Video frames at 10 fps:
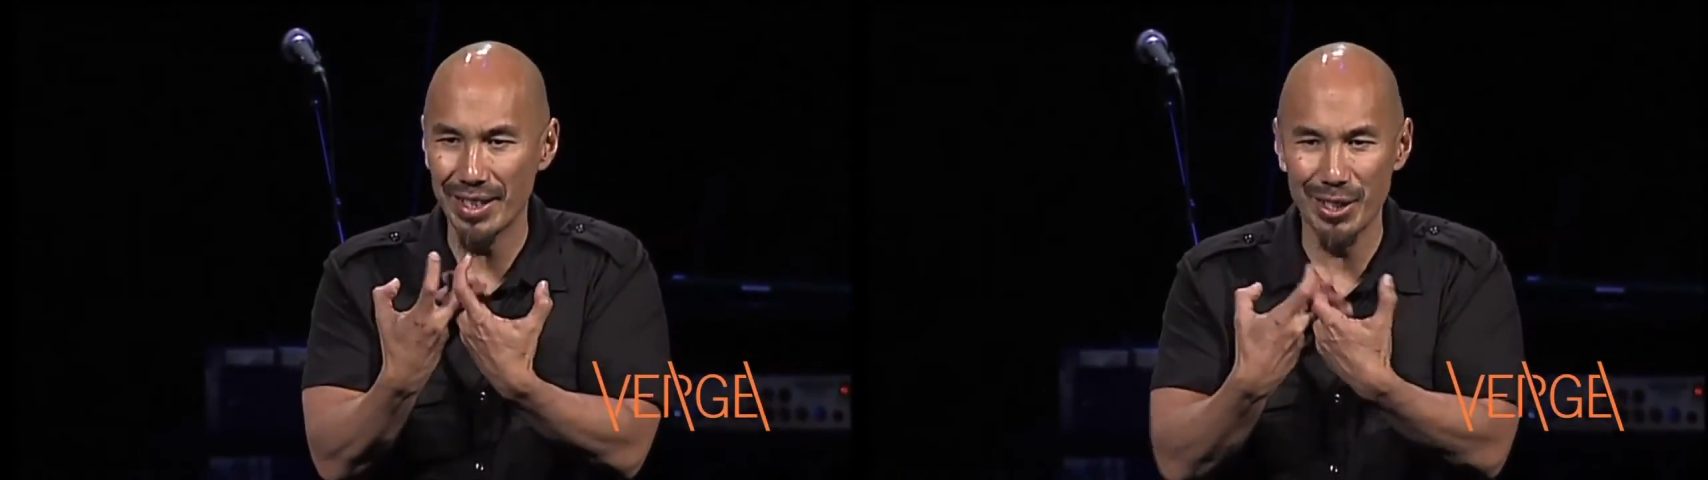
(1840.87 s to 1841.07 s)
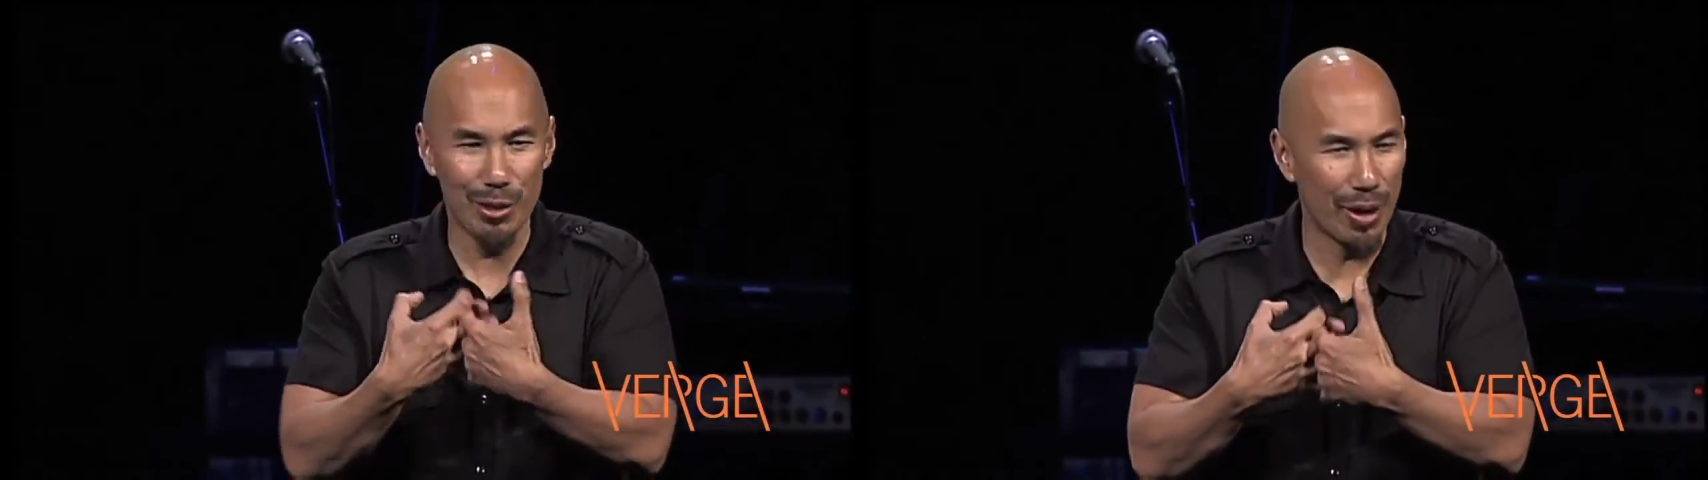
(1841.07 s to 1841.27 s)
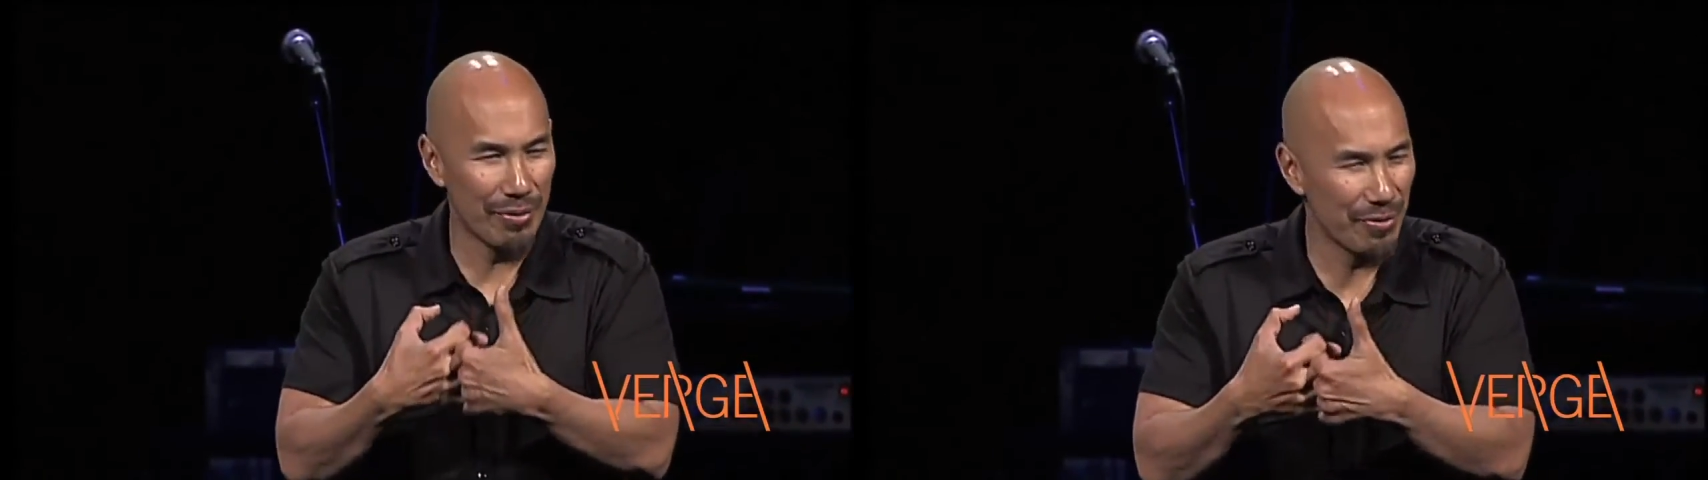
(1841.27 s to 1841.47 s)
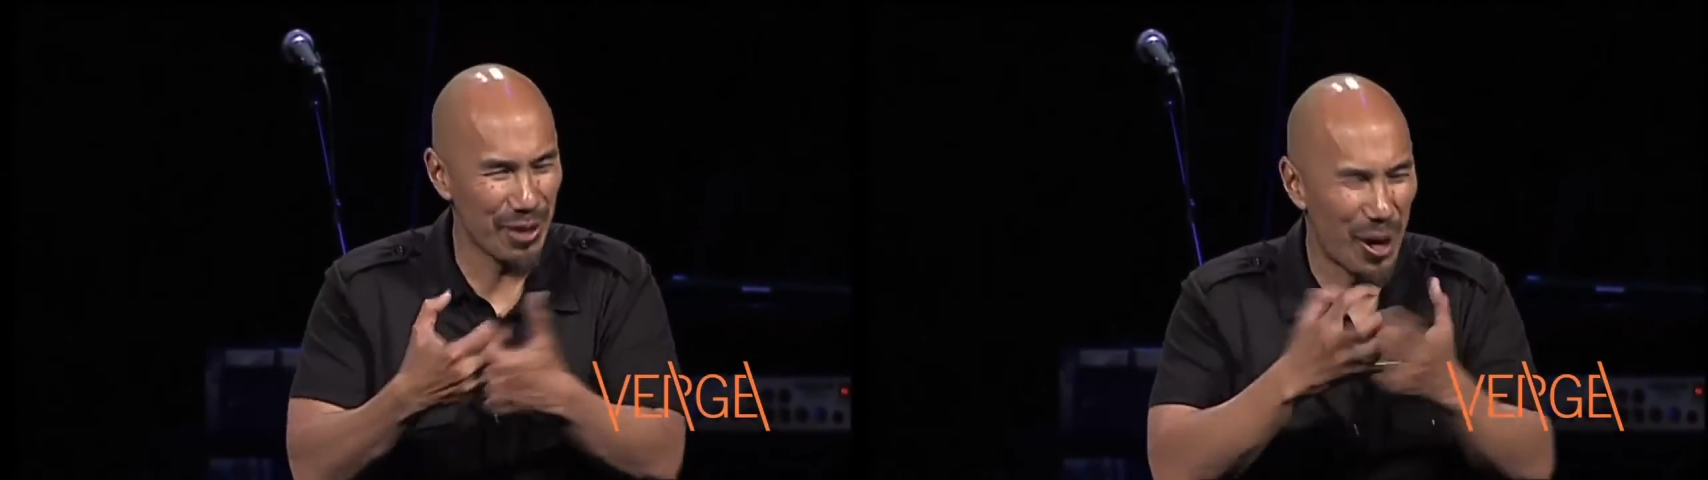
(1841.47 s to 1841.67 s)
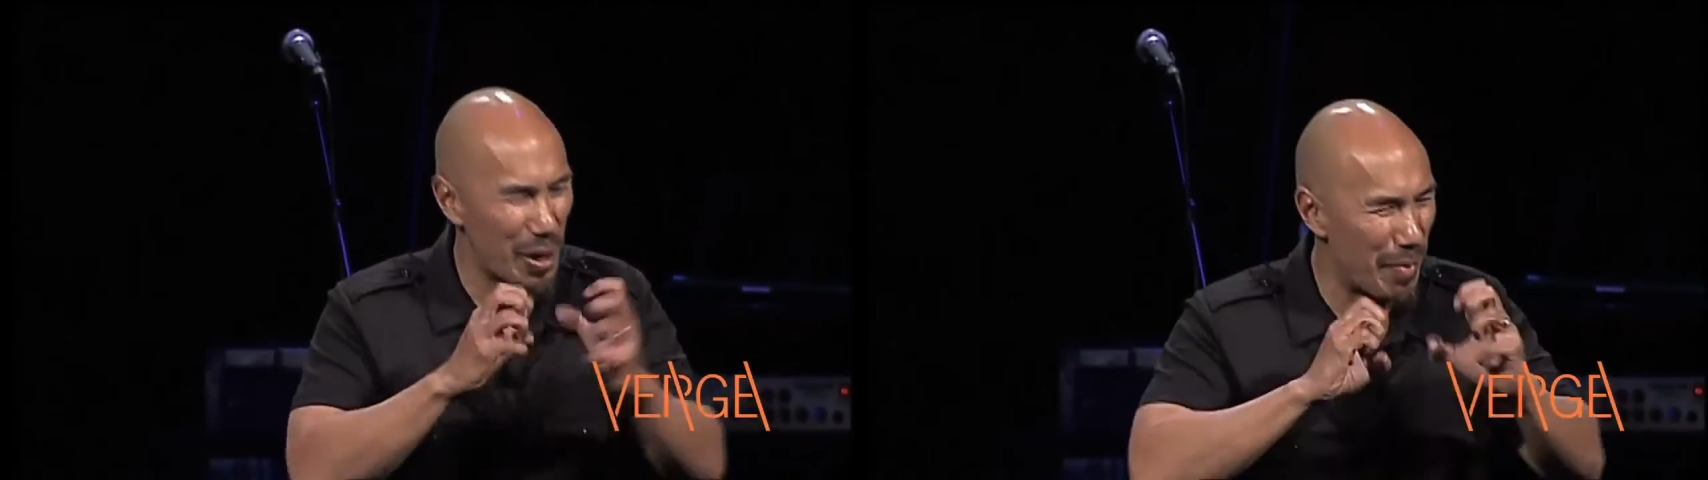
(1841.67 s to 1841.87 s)
You know, I've
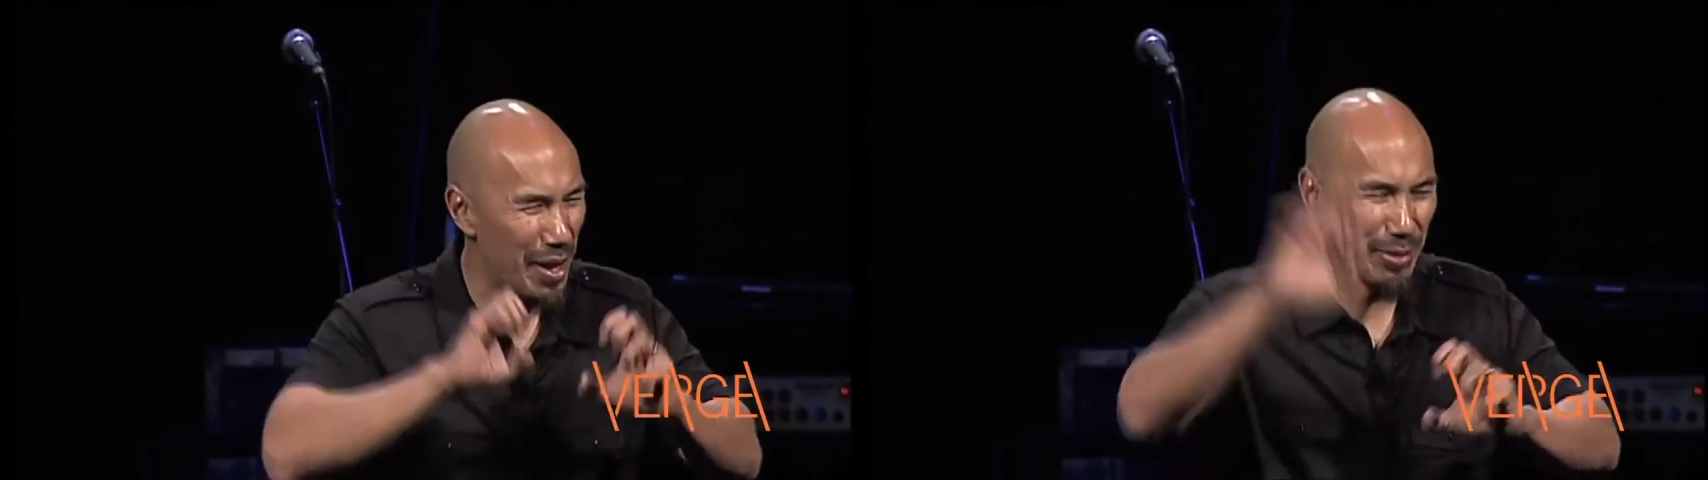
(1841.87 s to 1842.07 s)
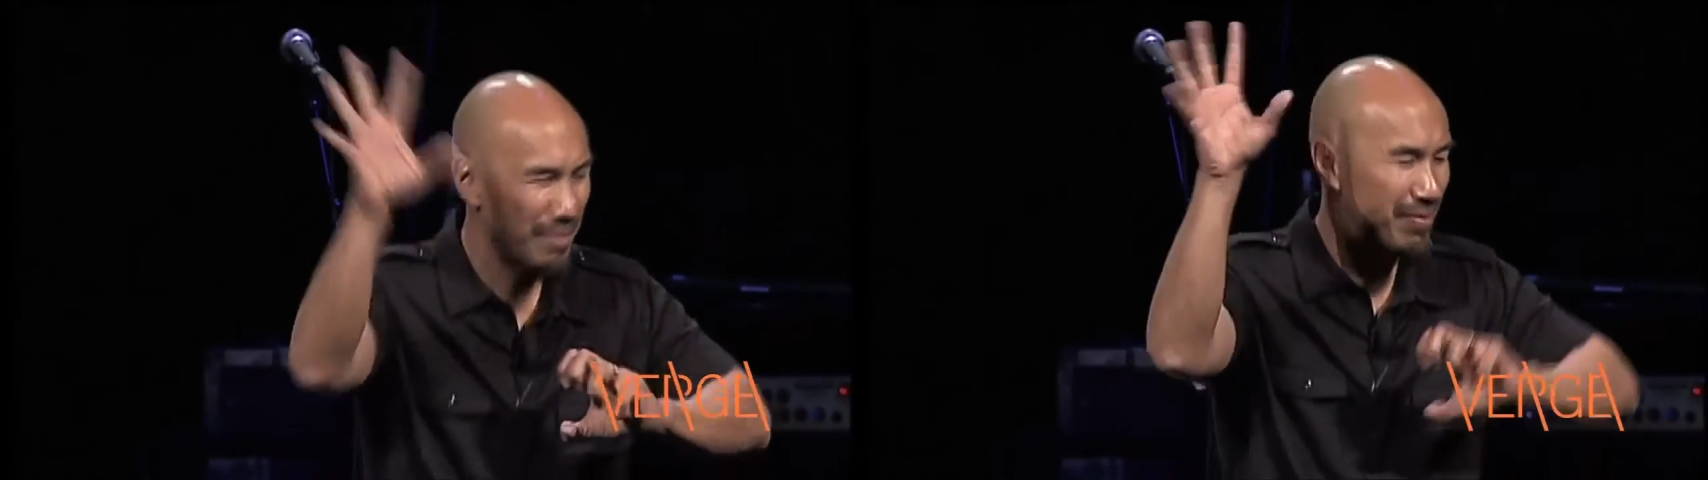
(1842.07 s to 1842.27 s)
thought about